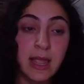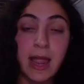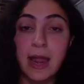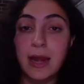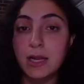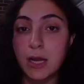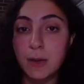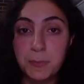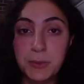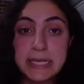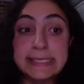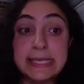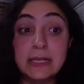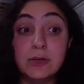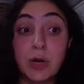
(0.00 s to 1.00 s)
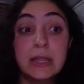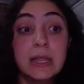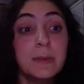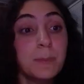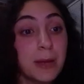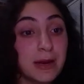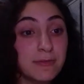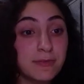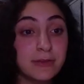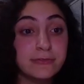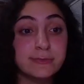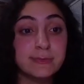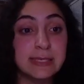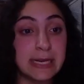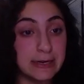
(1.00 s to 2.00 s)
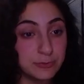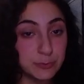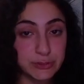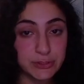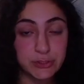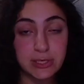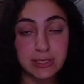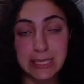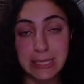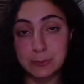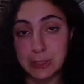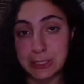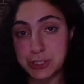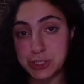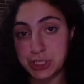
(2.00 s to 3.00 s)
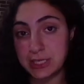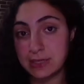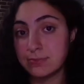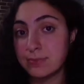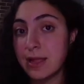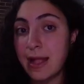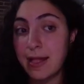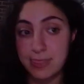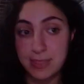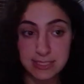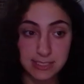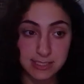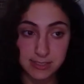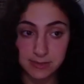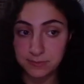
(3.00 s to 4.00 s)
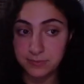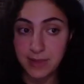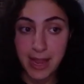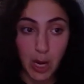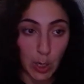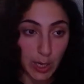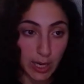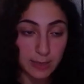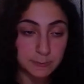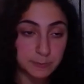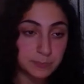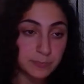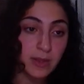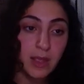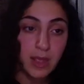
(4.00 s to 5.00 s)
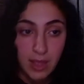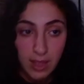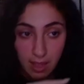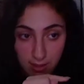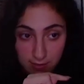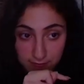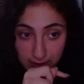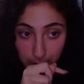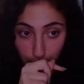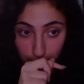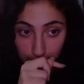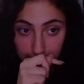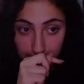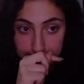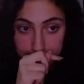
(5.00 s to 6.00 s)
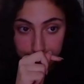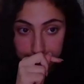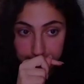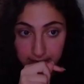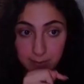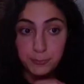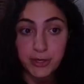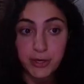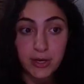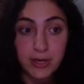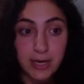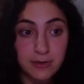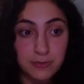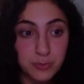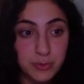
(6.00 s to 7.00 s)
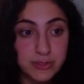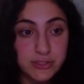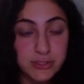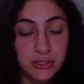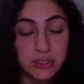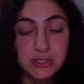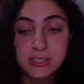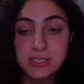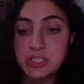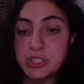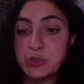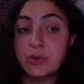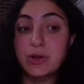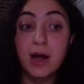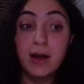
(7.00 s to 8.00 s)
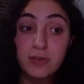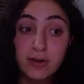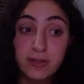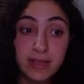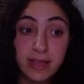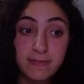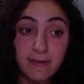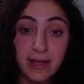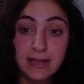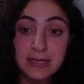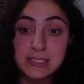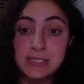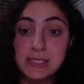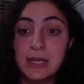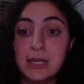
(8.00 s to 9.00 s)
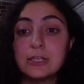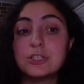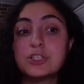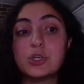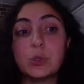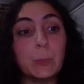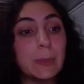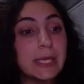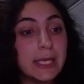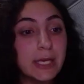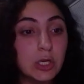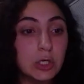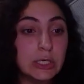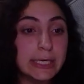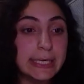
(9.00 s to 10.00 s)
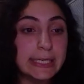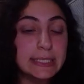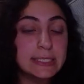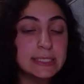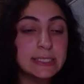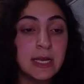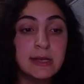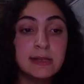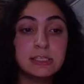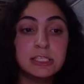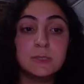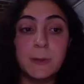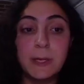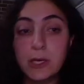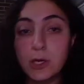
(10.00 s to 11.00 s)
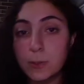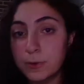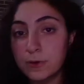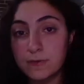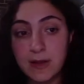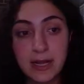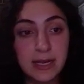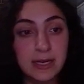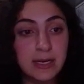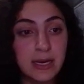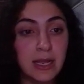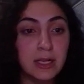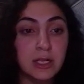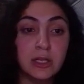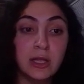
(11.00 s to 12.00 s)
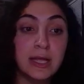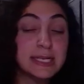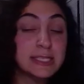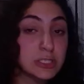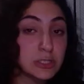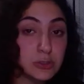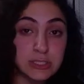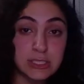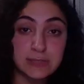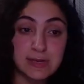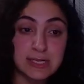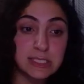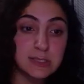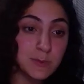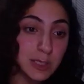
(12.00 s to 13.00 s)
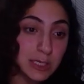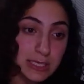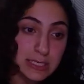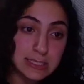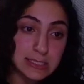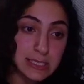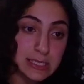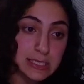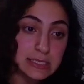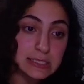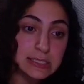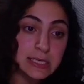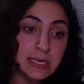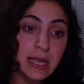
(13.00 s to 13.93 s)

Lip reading: and companies can greatly benefit from an influencer collaboration in this area. Event organizers can bring on influencers to cover the event, do meet and greets, speak or provide exclusive experiences,